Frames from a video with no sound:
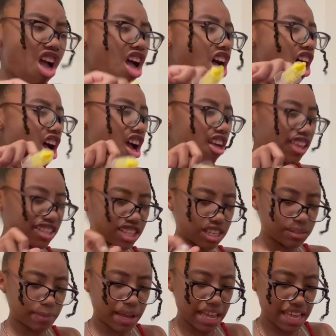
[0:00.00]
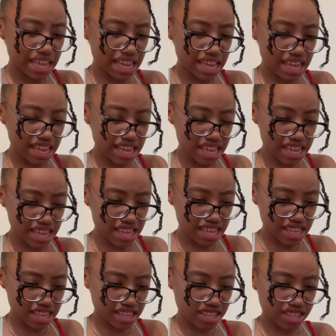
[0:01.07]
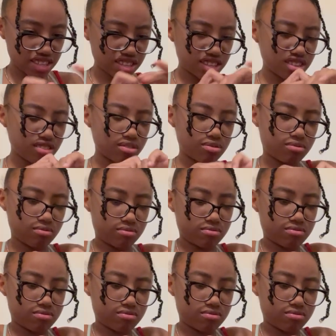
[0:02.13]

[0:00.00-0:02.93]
he touched my hand. Ew.